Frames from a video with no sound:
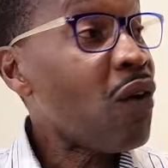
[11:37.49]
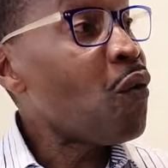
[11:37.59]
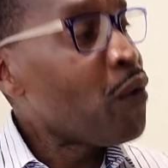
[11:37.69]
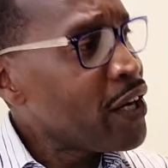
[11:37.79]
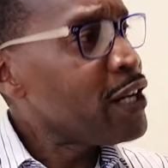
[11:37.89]

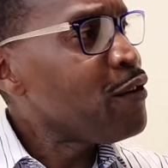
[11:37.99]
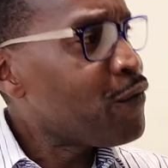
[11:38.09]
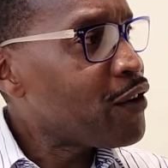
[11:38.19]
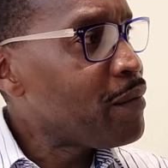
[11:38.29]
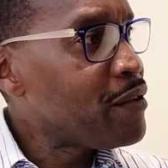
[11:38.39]
Where are you
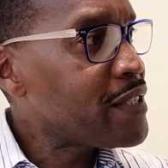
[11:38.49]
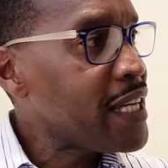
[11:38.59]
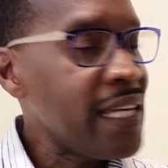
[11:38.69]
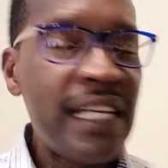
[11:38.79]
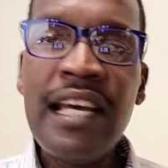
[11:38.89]
from, you
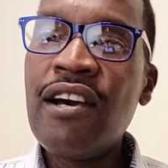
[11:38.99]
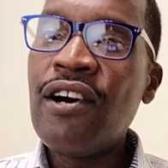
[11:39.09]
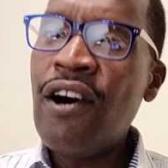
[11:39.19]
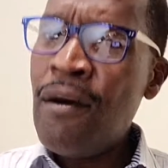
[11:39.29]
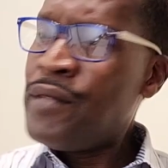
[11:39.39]
say?
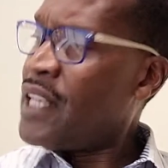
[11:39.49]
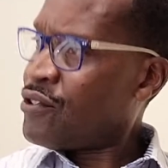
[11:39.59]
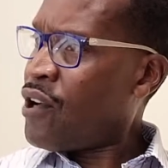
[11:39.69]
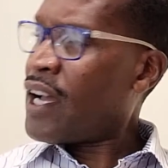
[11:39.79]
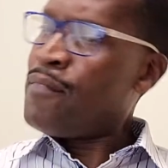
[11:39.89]
Oh,
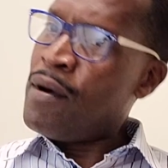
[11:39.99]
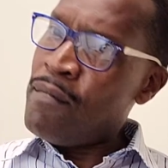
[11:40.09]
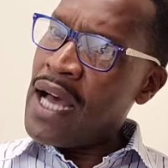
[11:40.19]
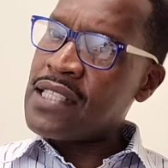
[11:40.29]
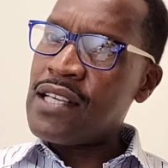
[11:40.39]
mnatoka
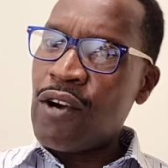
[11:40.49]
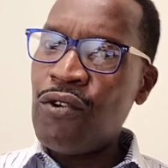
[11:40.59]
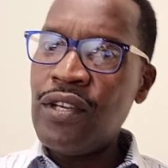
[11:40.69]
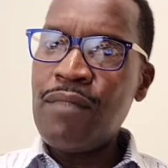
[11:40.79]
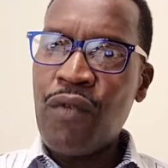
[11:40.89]
Mombasa
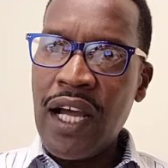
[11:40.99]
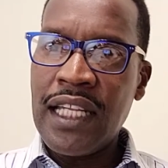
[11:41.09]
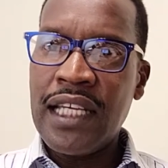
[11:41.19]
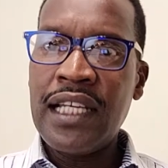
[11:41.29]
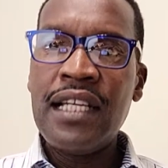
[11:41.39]
kule
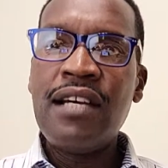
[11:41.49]
pwani.